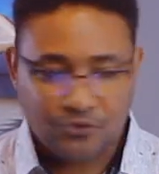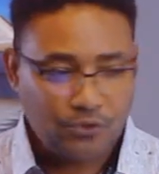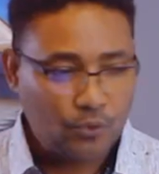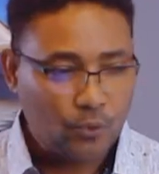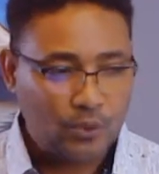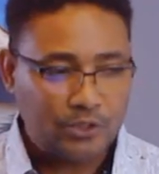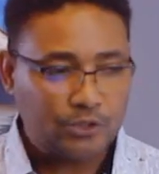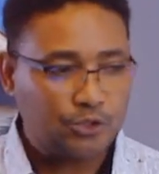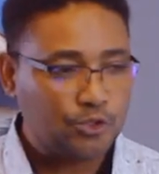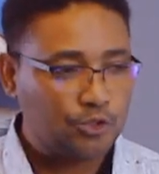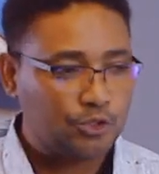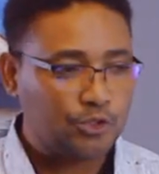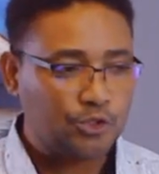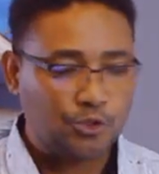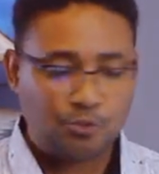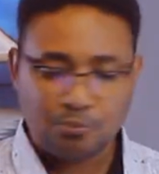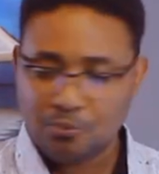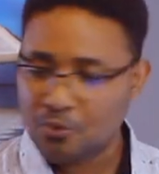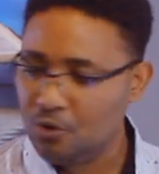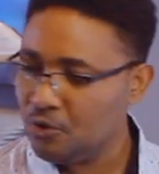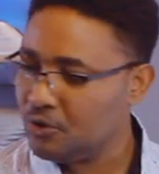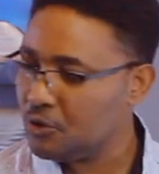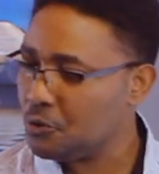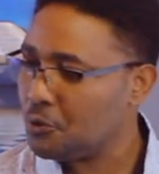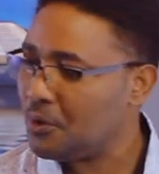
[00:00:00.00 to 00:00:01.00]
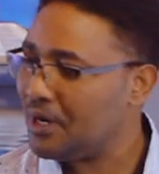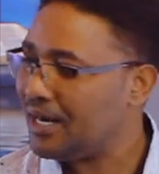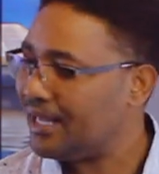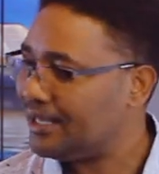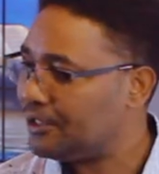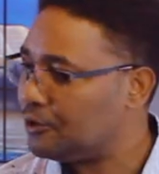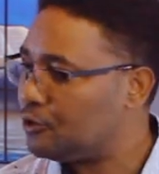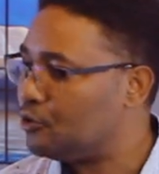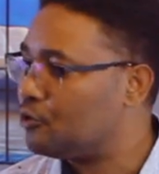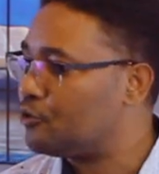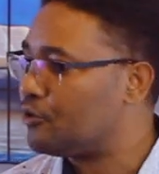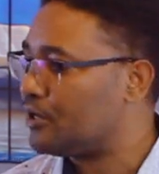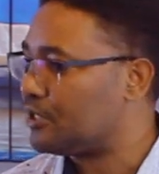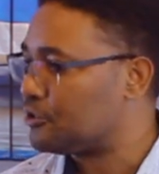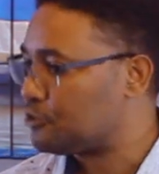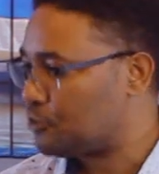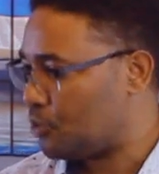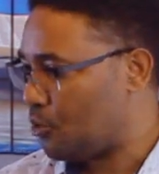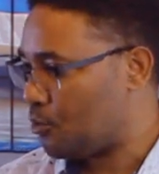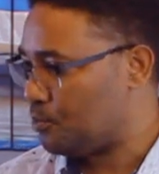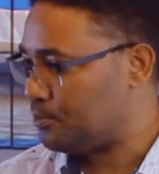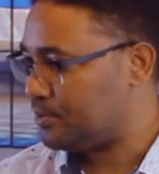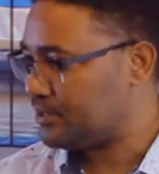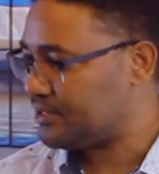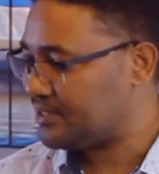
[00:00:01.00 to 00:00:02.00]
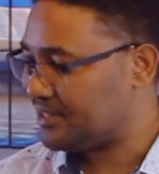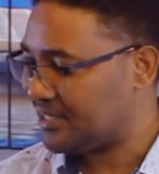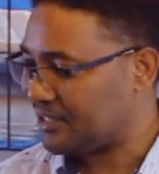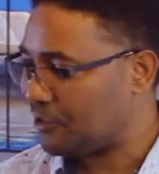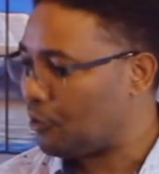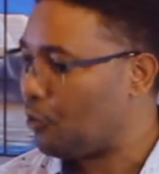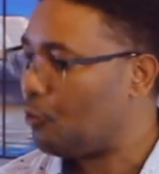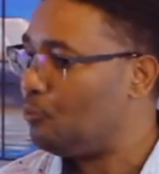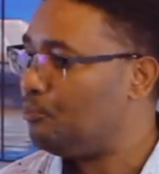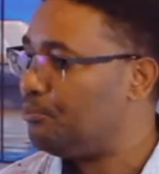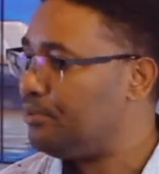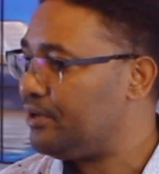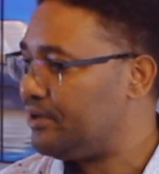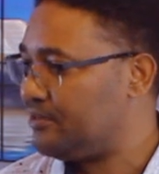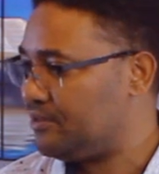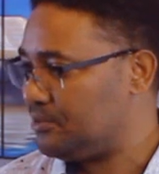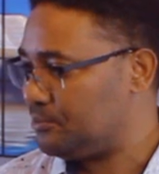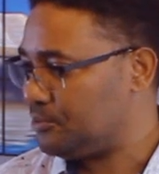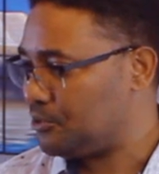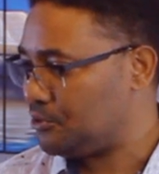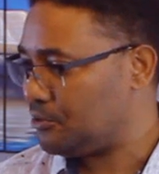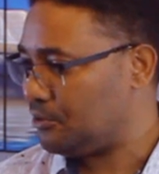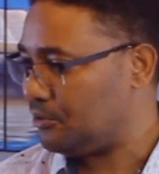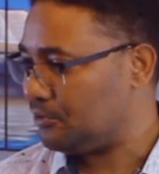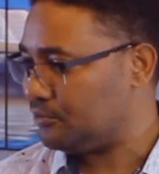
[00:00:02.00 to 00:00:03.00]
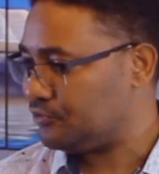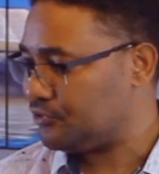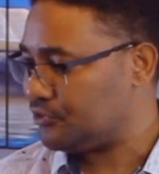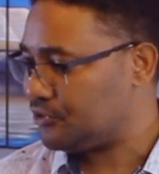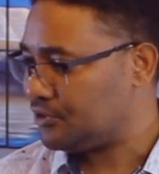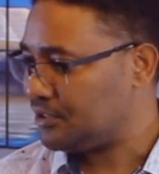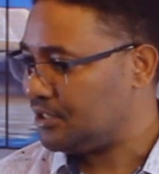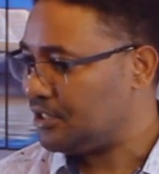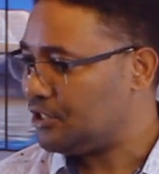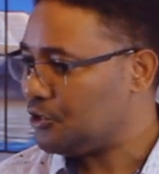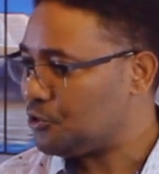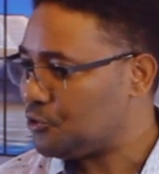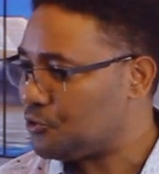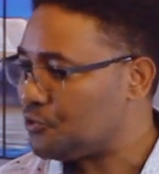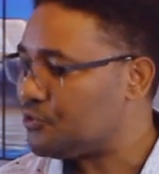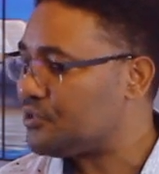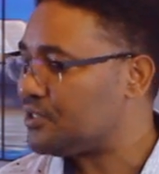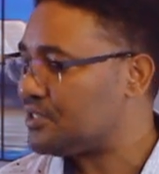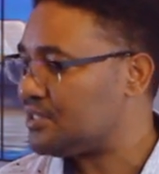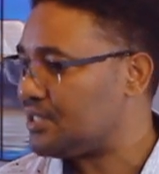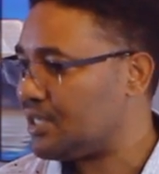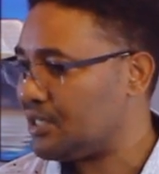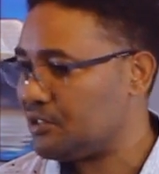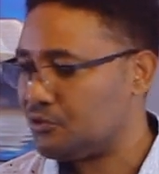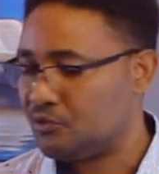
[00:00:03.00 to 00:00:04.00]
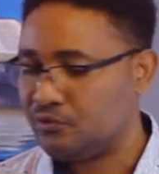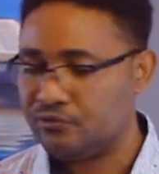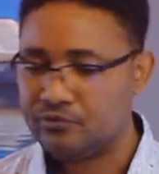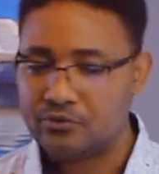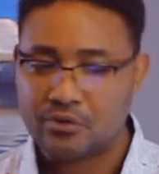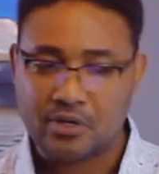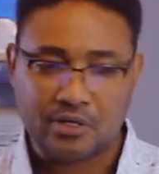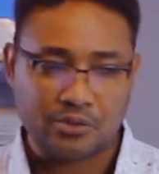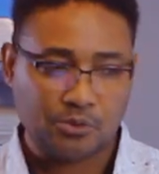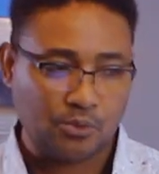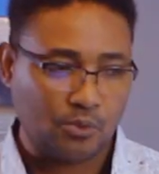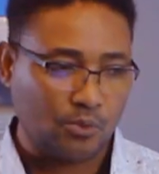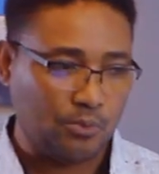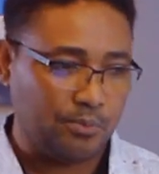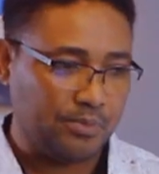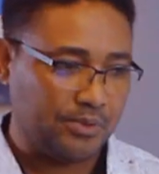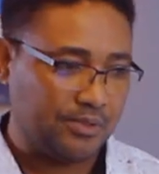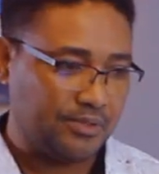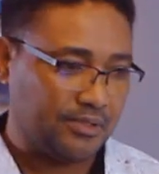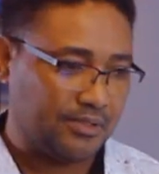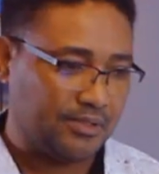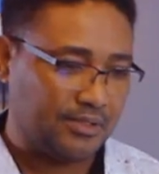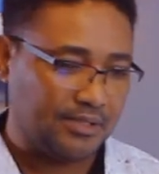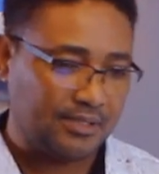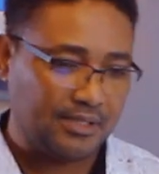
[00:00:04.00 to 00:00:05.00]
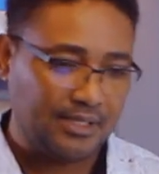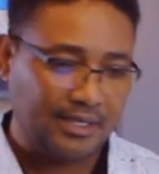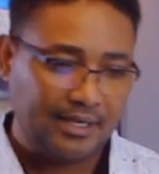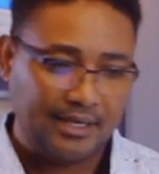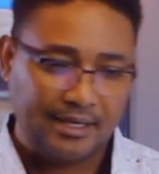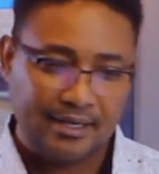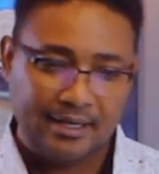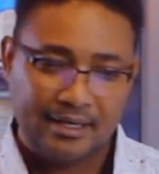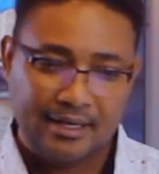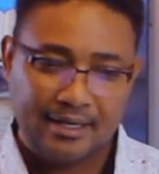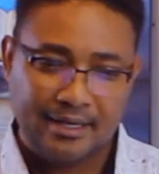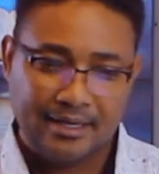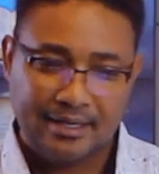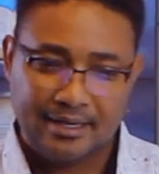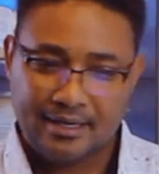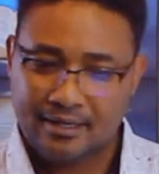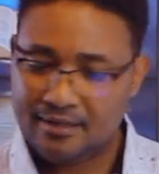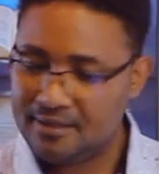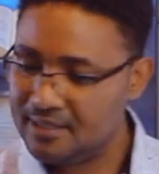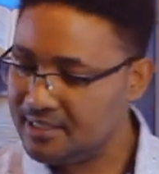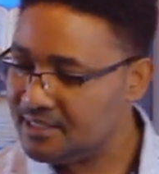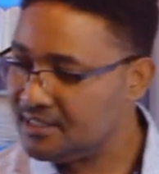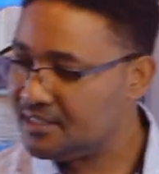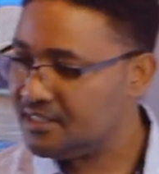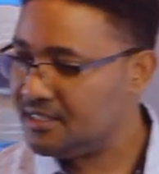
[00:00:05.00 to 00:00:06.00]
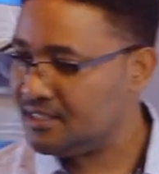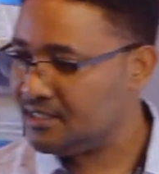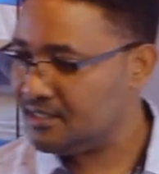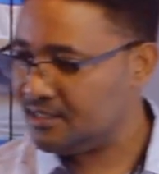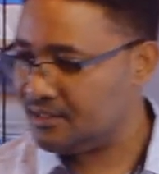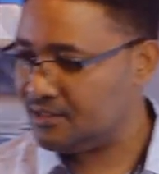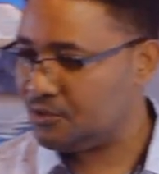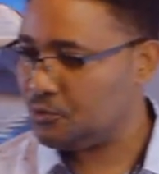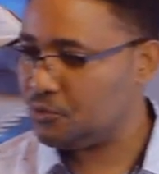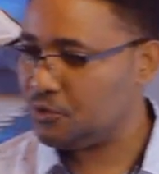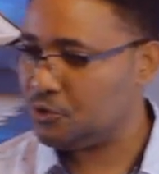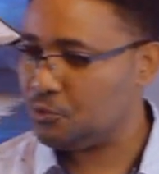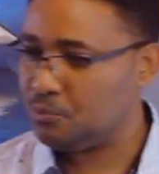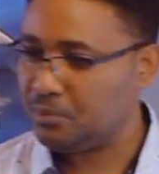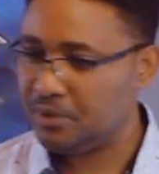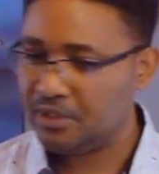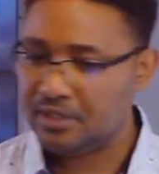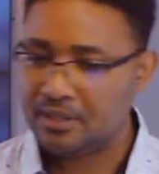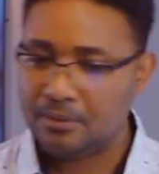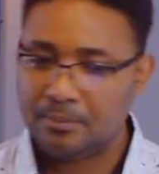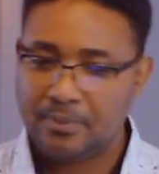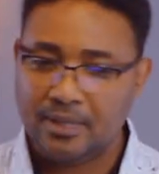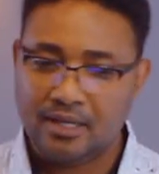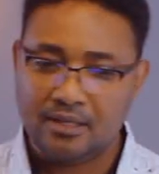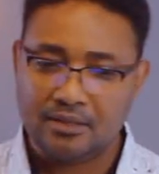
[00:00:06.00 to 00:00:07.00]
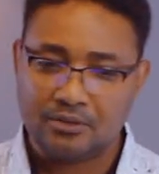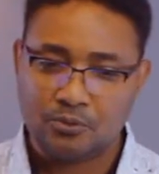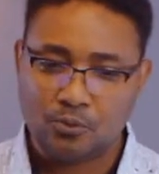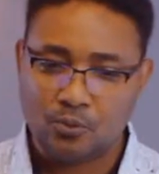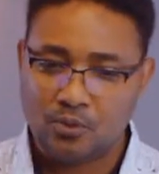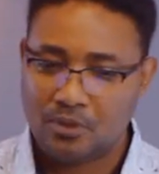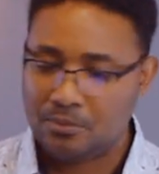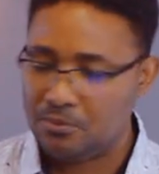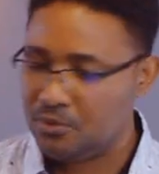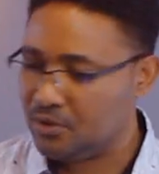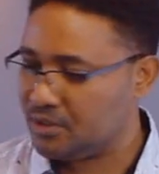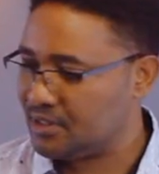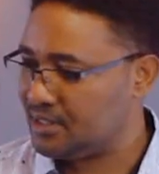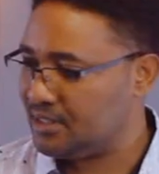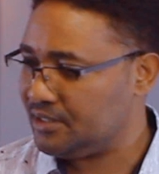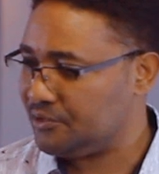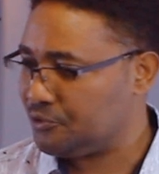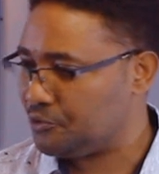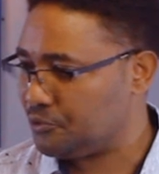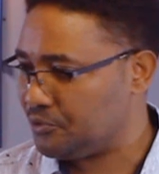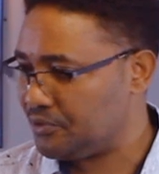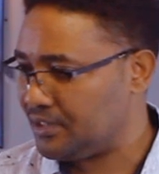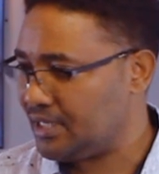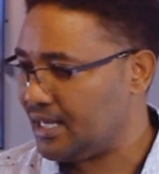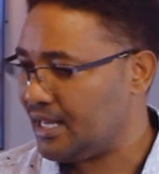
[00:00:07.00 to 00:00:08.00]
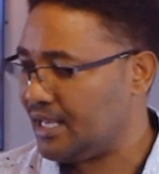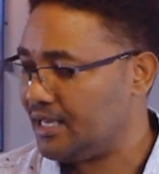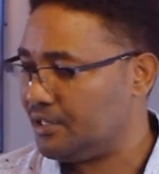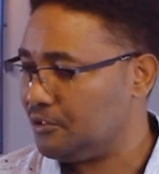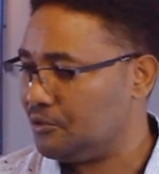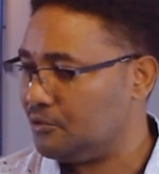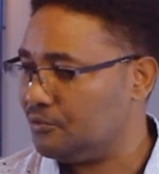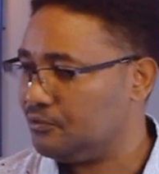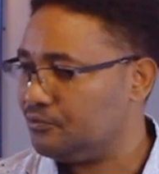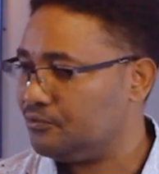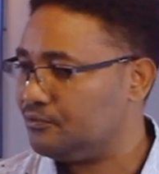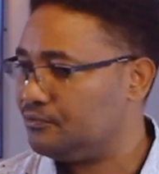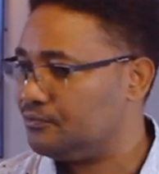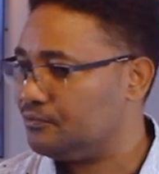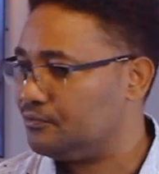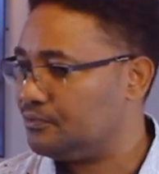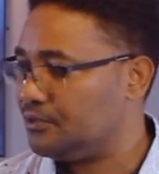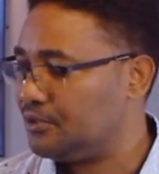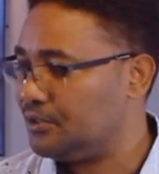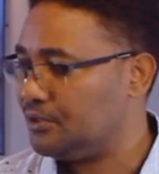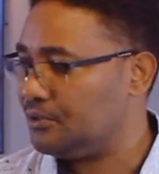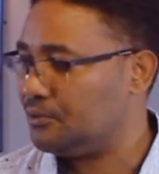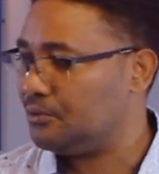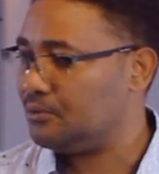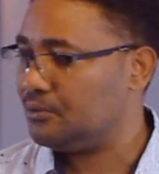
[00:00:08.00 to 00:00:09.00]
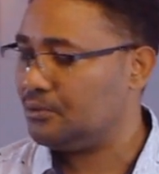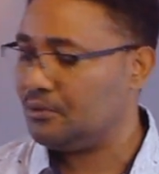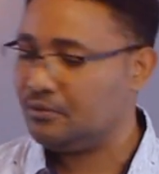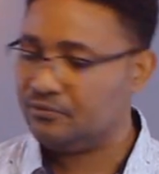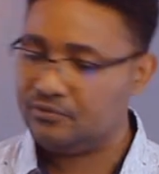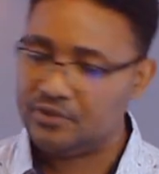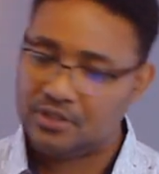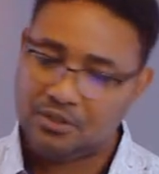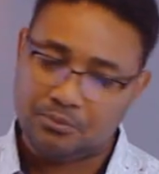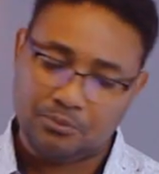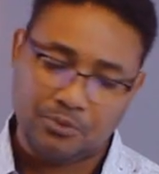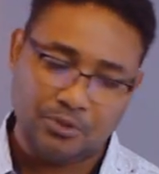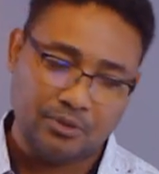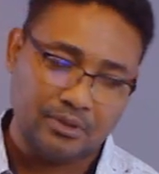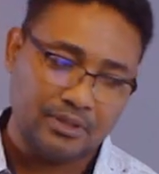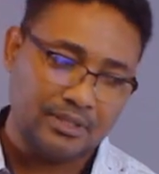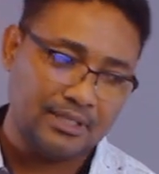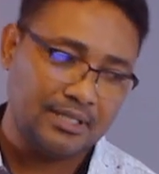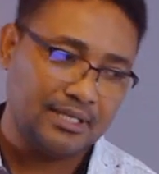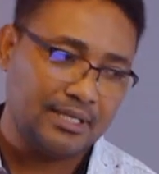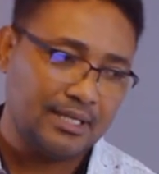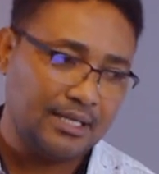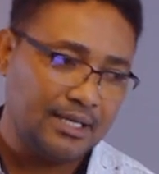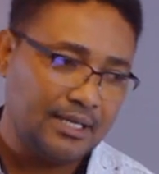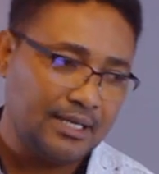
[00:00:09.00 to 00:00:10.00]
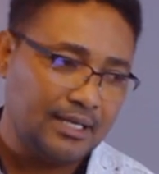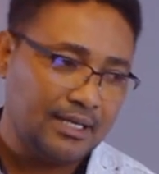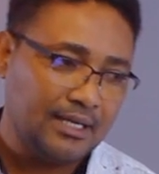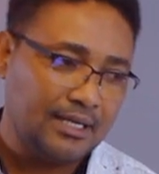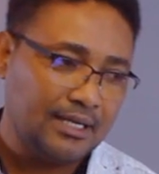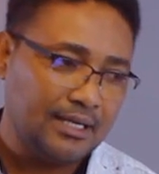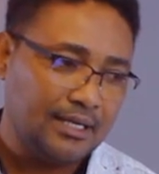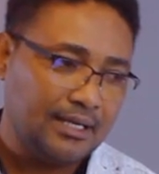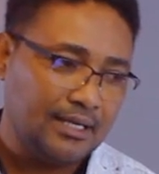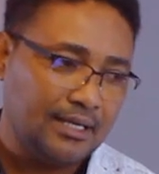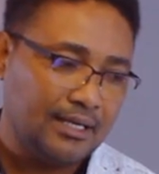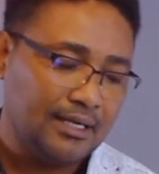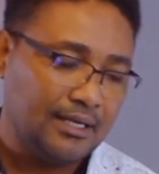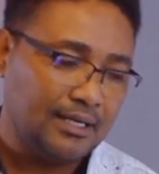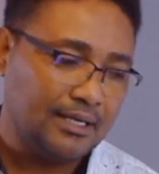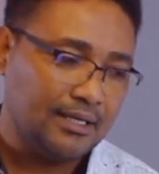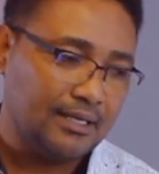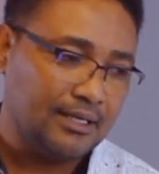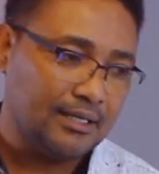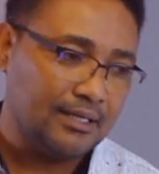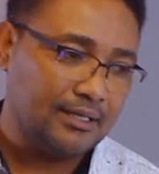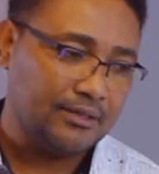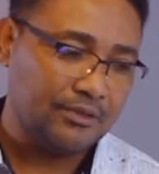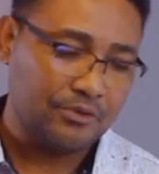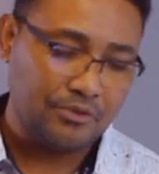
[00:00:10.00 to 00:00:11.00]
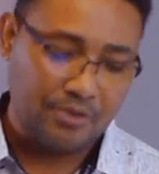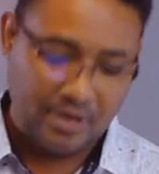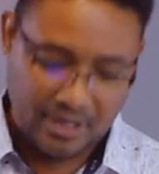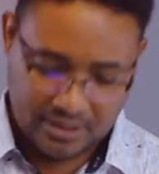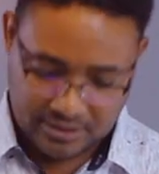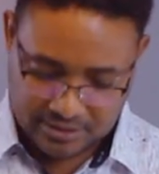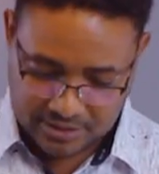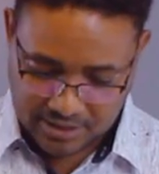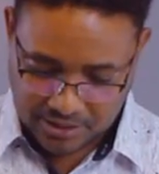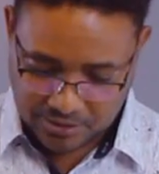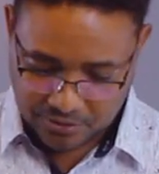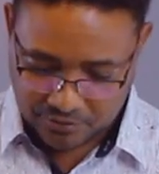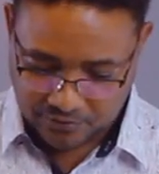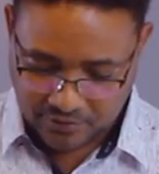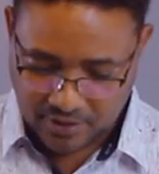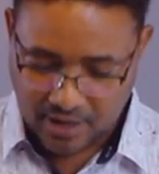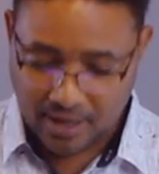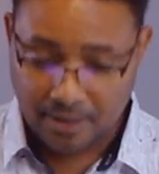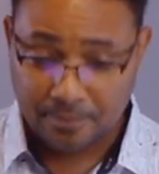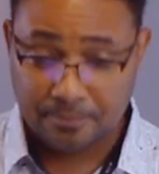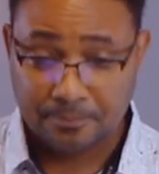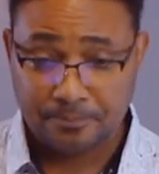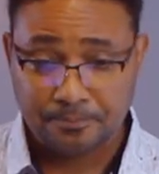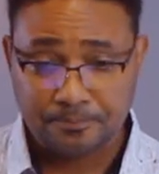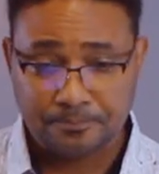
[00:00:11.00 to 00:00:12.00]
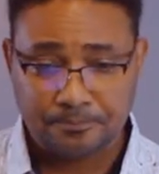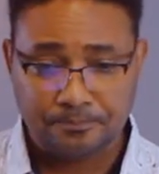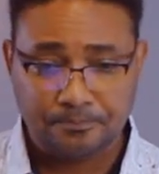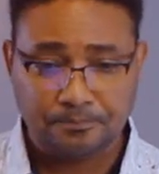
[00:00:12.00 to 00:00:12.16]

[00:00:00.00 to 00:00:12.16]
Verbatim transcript: They were so small, they were like grasshoppers. They compare themselves to the size of grasshoppers. Now, these giants we speak about were mostly through the line of, you know, of Nimrod, the grandson of Ham.